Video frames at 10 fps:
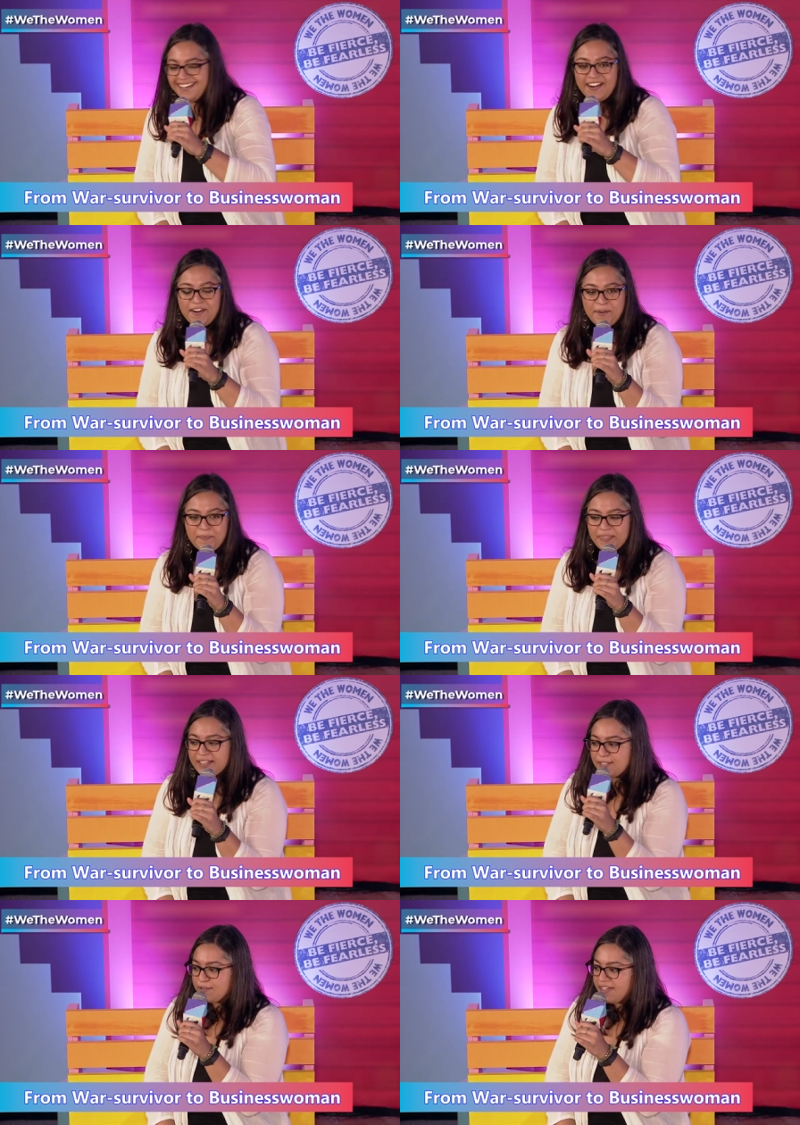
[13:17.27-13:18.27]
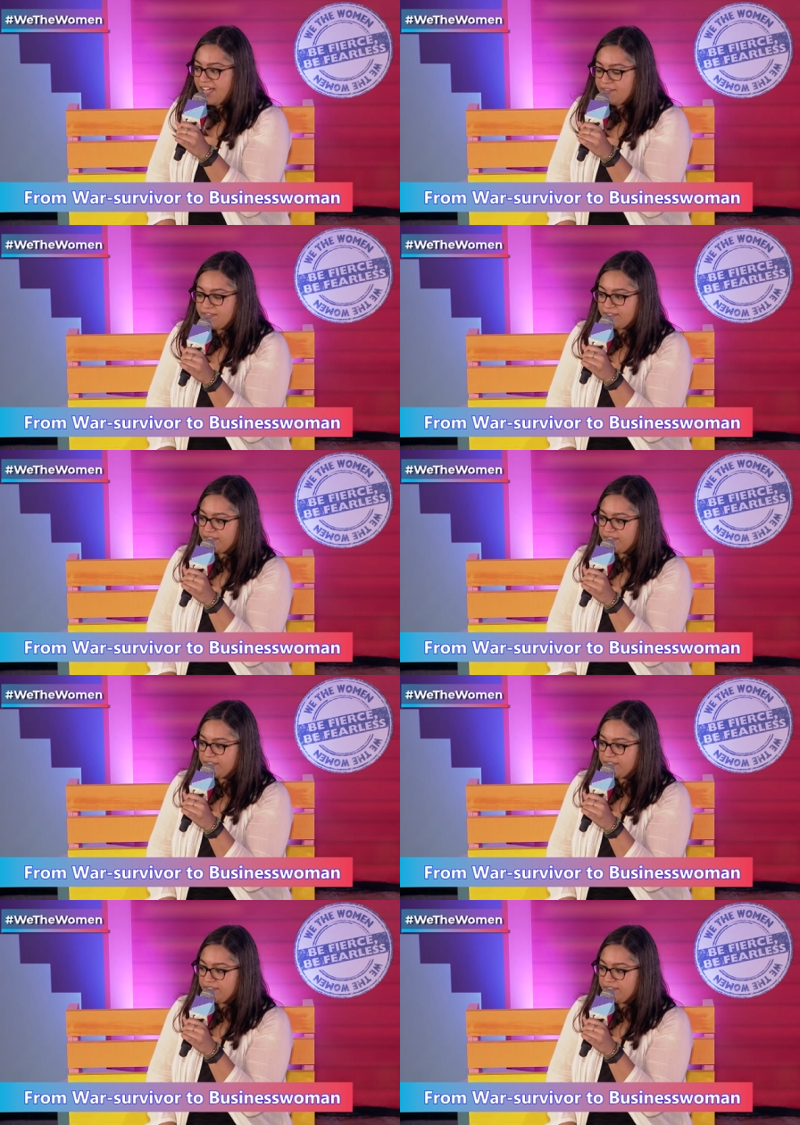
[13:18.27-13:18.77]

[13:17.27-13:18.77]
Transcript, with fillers: Um, so we have